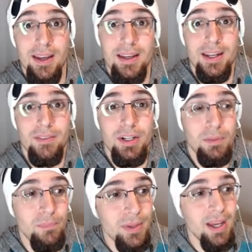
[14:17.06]
you never
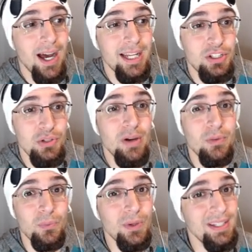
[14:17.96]
know. I do have
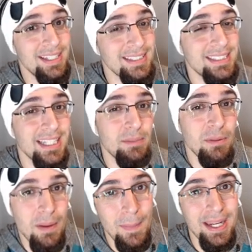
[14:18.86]
a really good setup
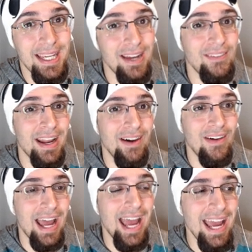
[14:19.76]
on my main account
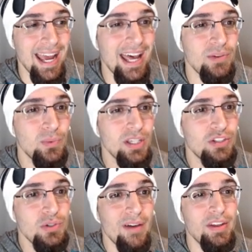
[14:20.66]
now, and we
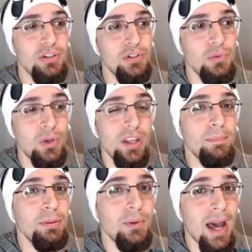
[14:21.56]
do have the new Winnie
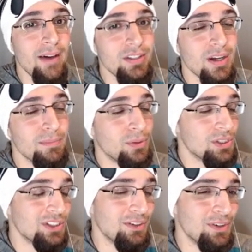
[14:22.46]
the Pooh avatar
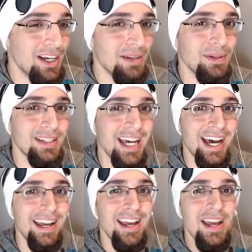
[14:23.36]
boards. Don't forget about
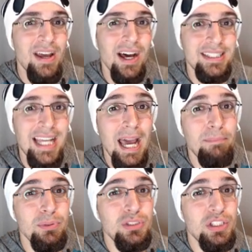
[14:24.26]
that.
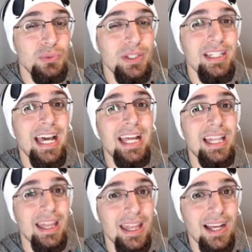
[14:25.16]
Attack Boost 3 and
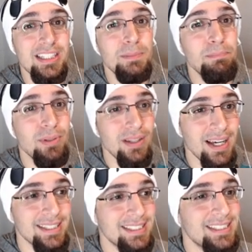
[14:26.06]
Lux
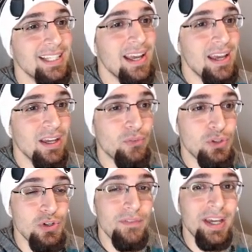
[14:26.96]
Plus. If
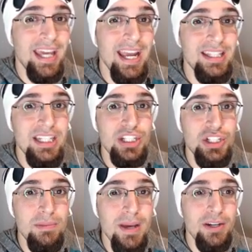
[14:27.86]
you do have that
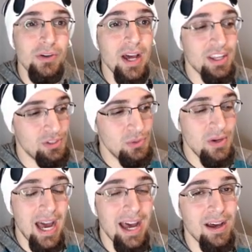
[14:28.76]
KDG medal and
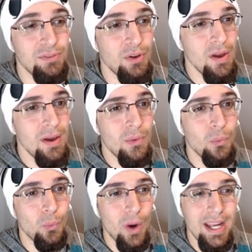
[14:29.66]
you have
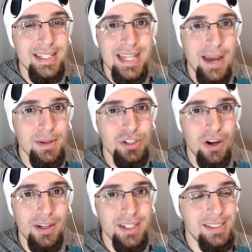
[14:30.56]
raid damage
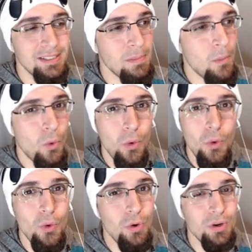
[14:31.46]
on it,
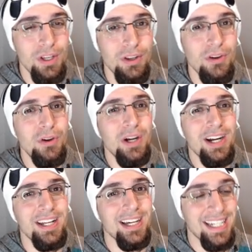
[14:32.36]
whew, you're
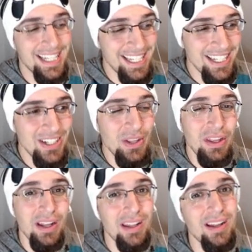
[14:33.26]
going to kill
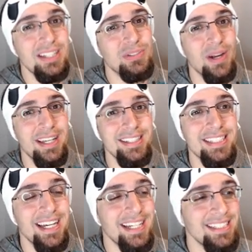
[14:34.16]
the Lux
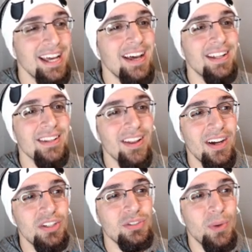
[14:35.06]
rankings, guys.
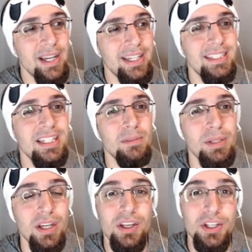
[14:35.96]
Lux rankings going to
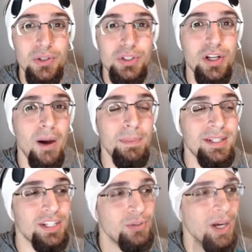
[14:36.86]
be a huge
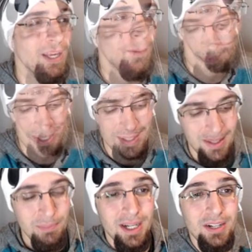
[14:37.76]
competition right now.
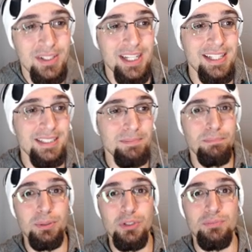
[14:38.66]
But anyways, guys,
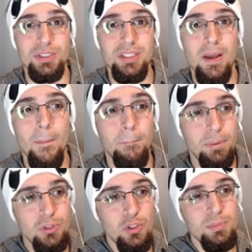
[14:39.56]
brooms.
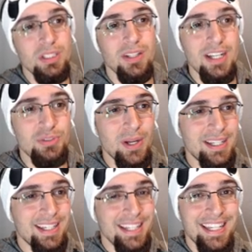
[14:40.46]
Brooms, Lux
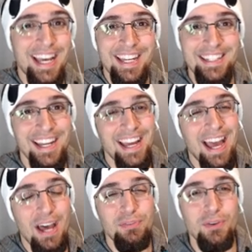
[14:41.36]
ranking again.
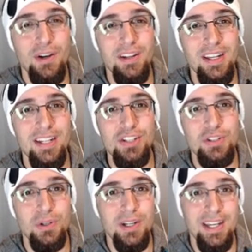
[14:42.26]
Have fun,
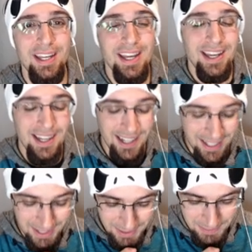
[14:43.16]
enjoy.
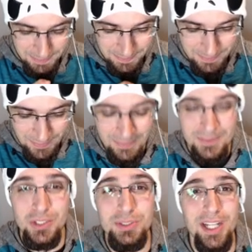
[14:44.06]
Um,
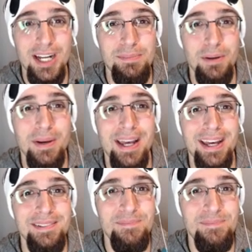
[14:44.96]
don't talk about my head.